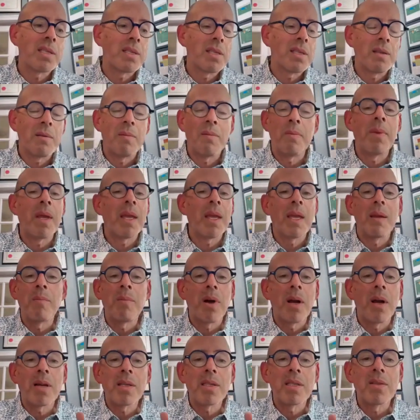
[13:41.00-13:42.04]
making
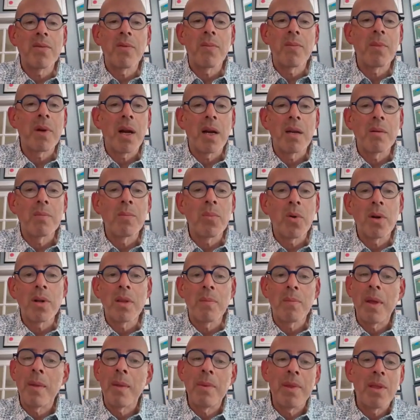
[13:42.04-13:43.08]
boxes from cardboard, and
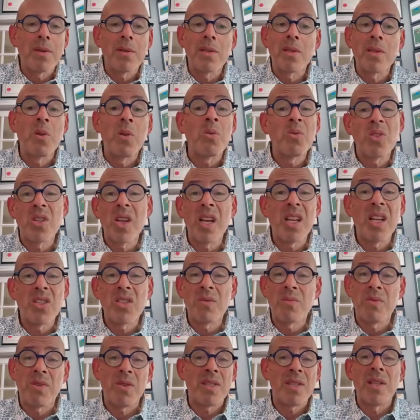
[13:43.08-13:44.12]
maybe there's no change,
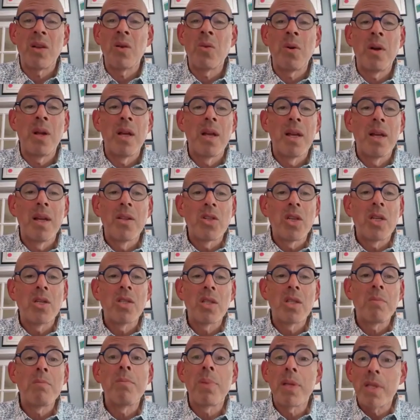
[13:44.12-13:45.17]
there's no change in
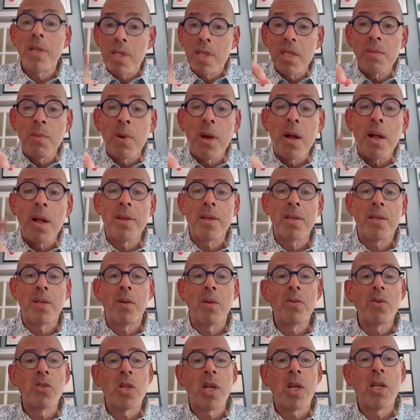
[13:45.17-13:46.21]
business model, there's no
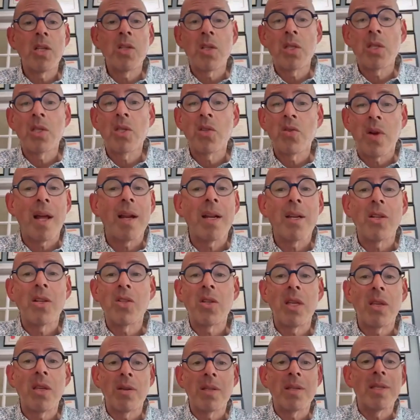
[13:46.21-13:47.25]
change in strategy,
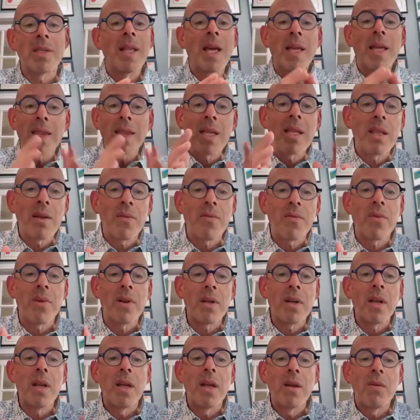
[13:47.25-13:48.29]
there's nothing different,
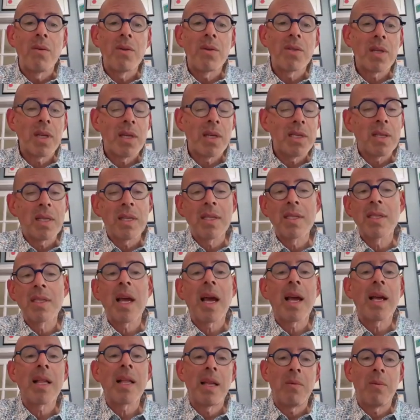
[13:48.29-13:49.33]
in which case
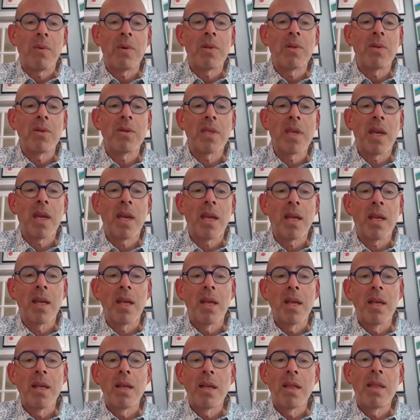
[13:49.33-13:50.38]
exactly what you're saying.
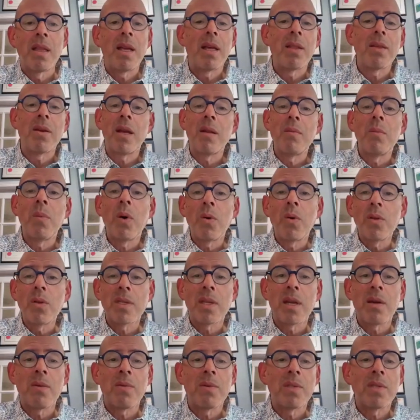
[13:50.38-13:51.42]
On the other hand, most, I
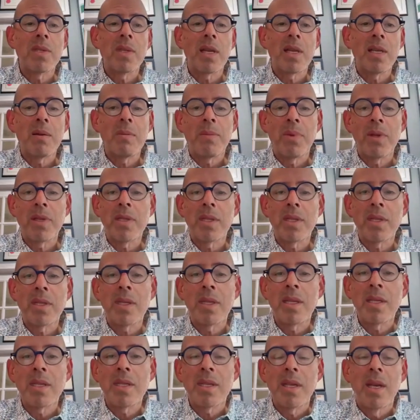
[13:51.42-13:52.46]
would say, the business is